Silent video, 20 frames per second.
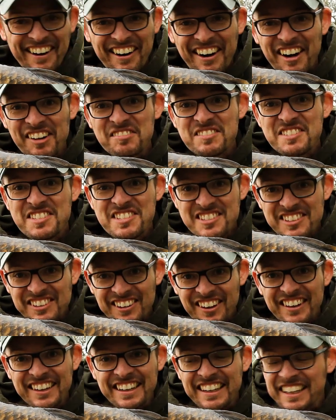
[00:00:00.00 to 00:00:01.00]
I'm
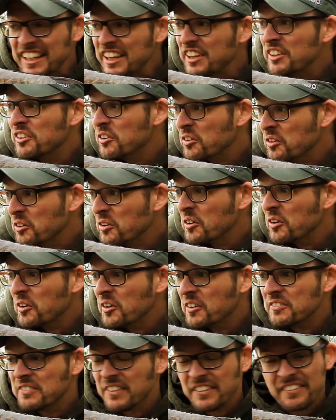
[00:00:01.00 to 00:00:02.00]
slightly in awe
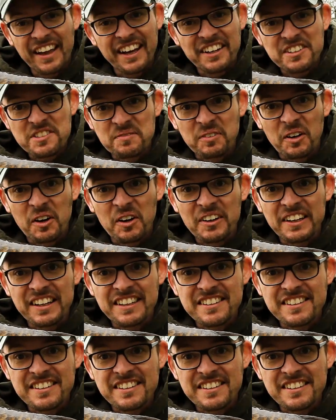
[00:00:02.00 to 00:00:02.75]
that that spot